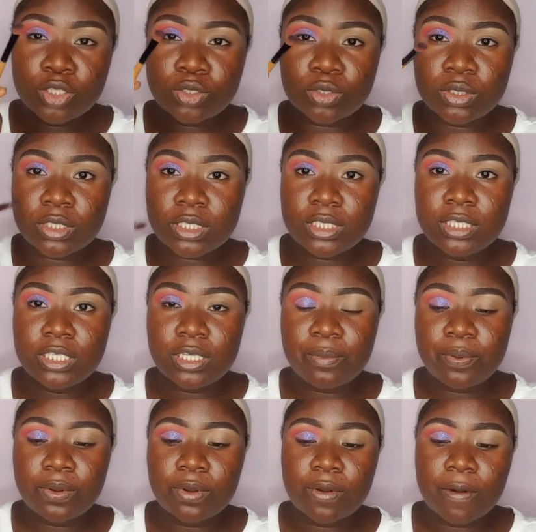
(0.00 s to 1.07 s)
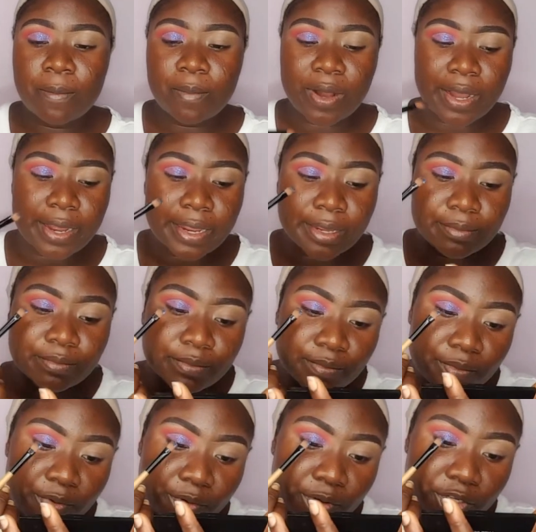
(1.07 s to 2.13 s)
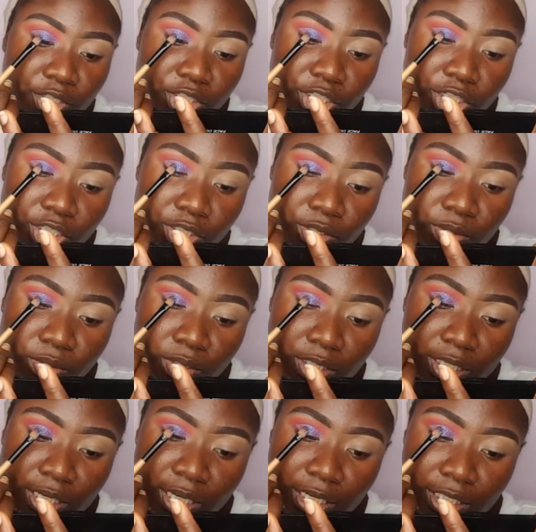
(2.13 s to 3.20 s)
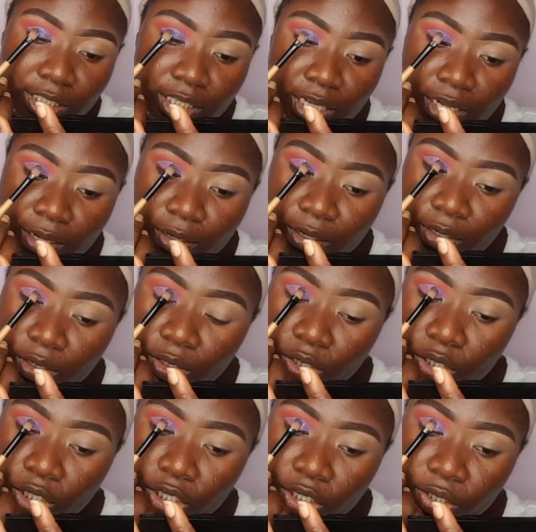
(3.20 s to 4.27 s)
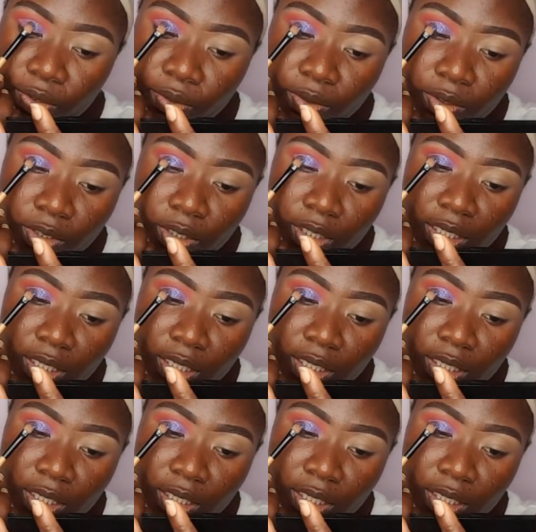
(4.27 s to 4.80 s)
to dip my brush into the glitter blue,